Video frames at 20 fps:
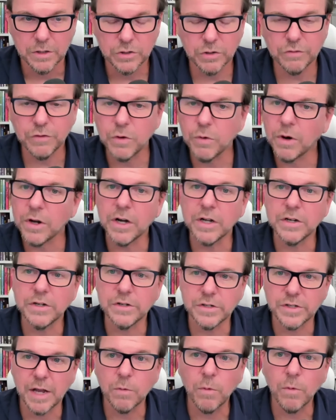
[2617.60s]
So if you want to
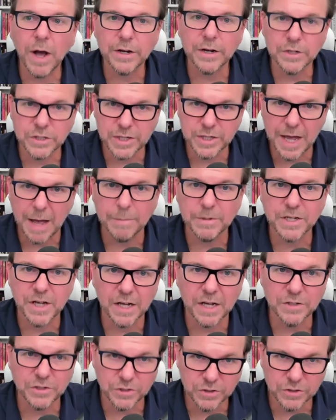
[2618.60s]
understand why you're
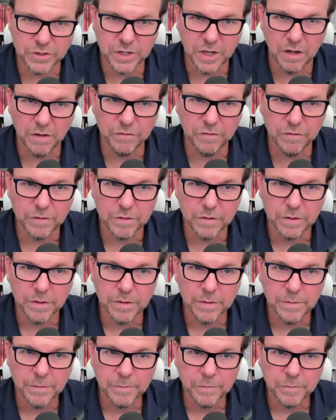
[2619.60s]
sabotaging yourself,
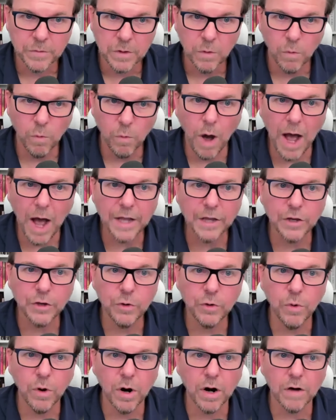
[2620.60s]
why
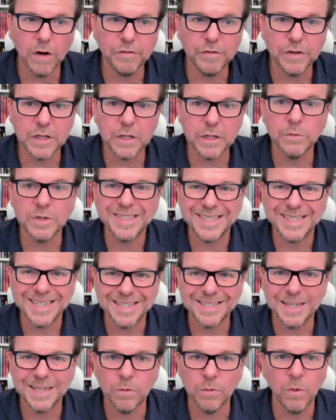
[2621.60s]
you are feeling
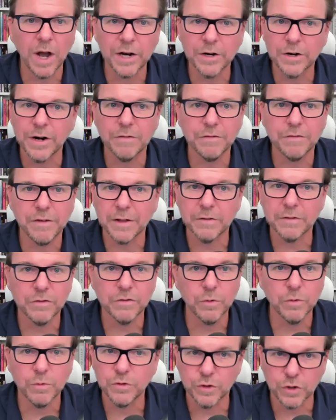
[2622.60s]
resistant, why you're not following
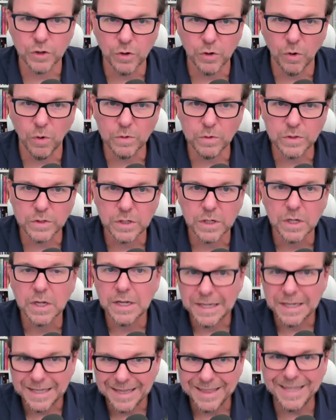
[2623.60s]
through with your goals,
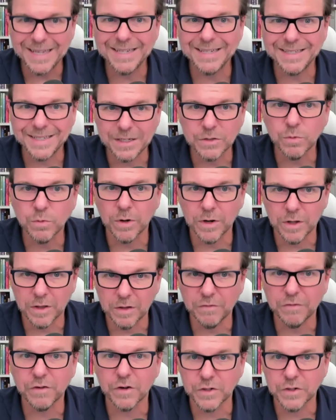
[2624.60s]
this is one of
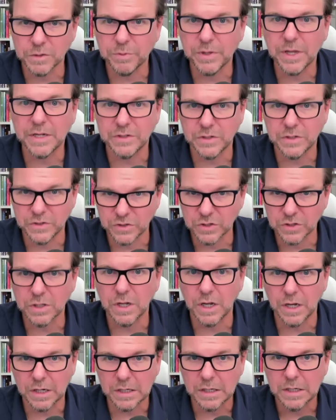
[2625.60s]
the first places to
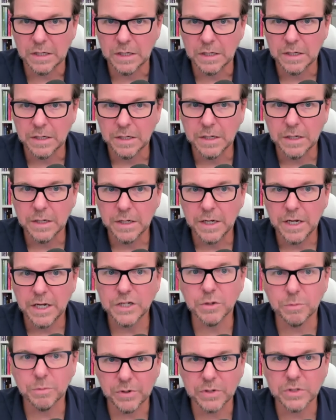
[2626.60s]
look,
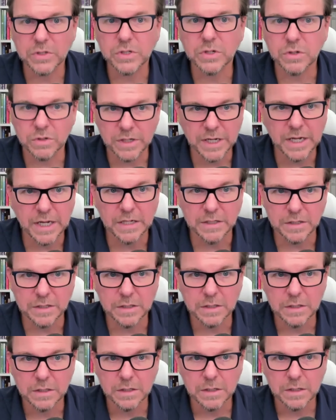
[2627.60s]
is your personal
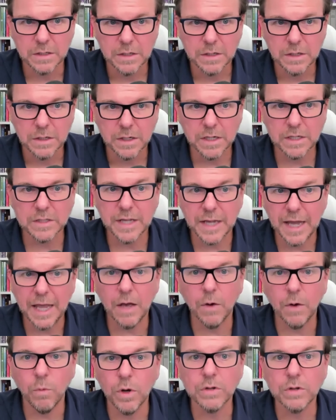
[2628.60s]
needs, because
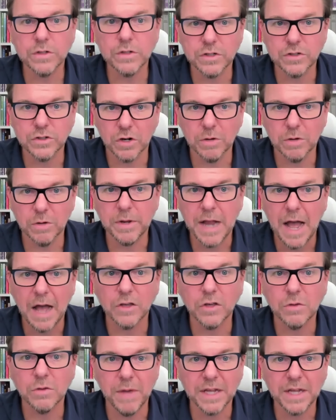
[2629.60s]
it will determine how
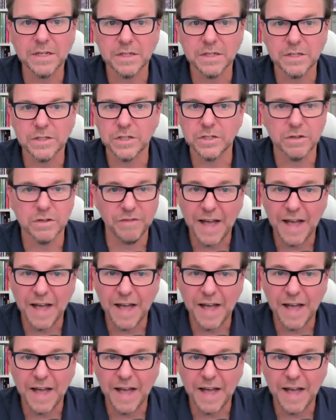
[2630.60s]
you make decisions.